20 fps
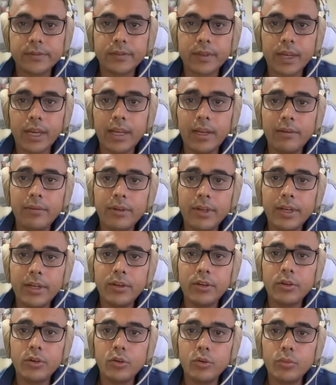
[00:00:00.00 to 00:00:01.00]
I have did
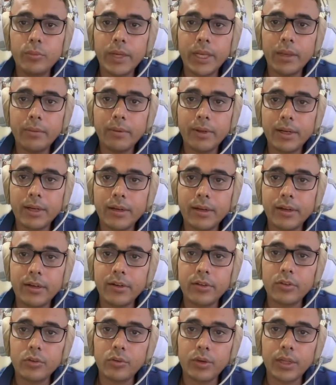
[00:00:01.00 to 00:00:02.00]
too many
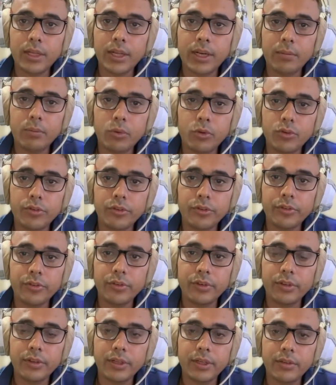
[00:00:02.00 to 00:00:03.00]
blunders over that
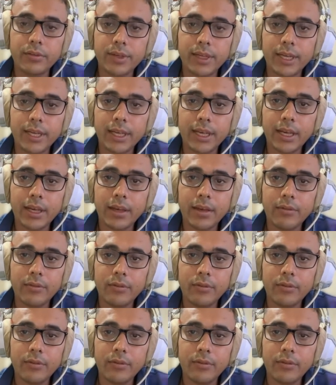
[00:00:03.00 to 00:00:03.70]
position. That's why like I have